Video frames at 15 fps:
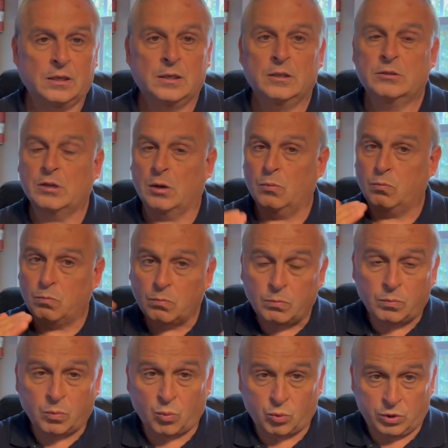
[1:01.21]
So
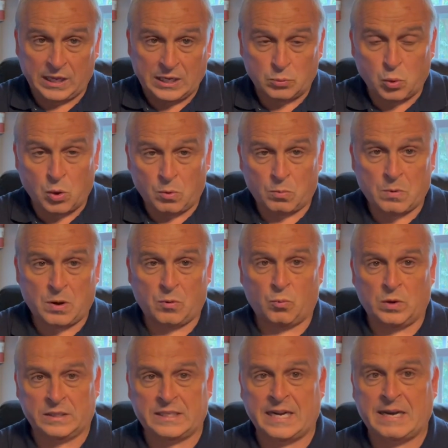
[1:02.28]
these will,
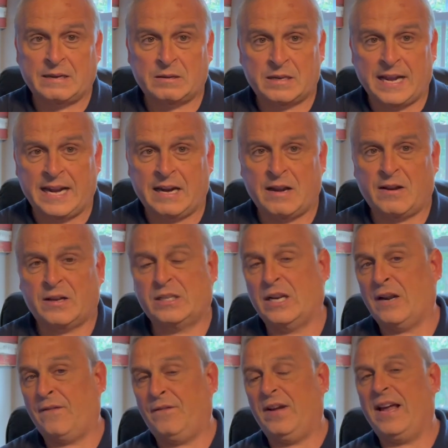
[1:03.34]
once they take
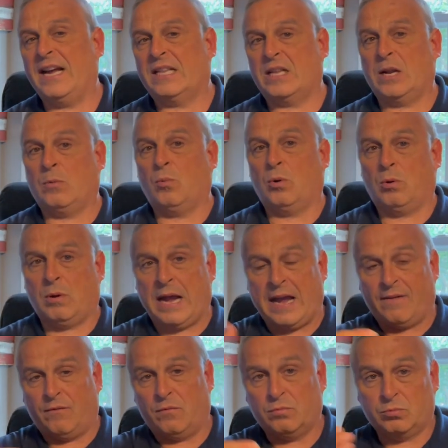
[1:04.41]
effect, they will
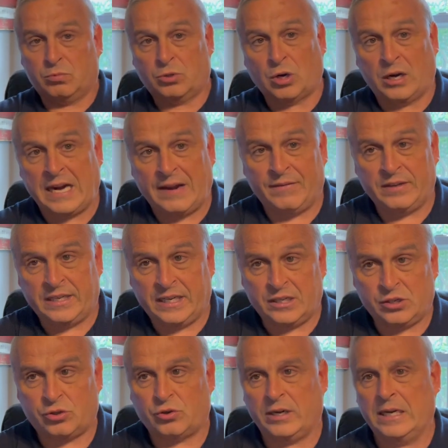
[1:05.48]
have start having a
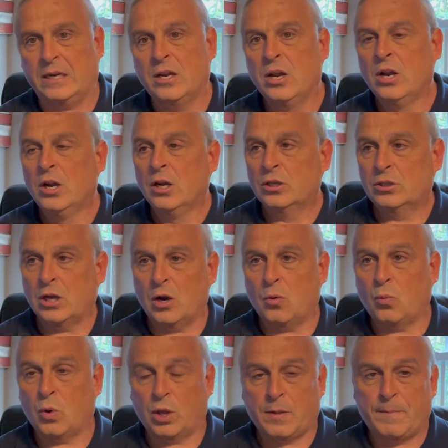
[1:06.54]
history. So
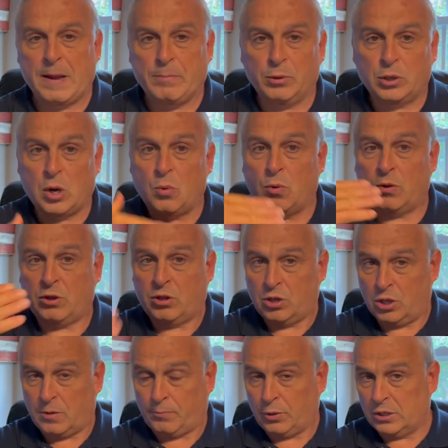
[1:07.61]
where the people go through,
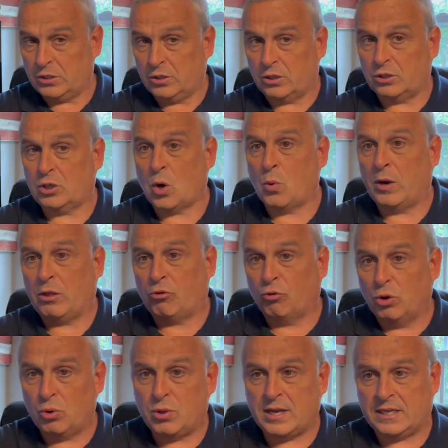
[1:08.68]
the prisoners going
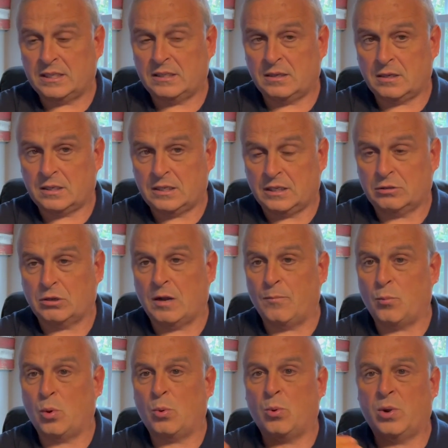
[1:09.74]
through this system,
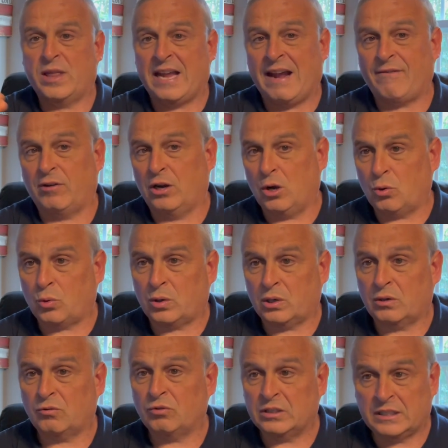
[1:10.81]
will they have a
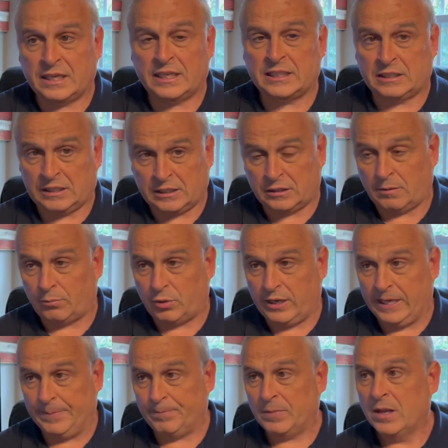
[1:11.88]
lower recidivism rate?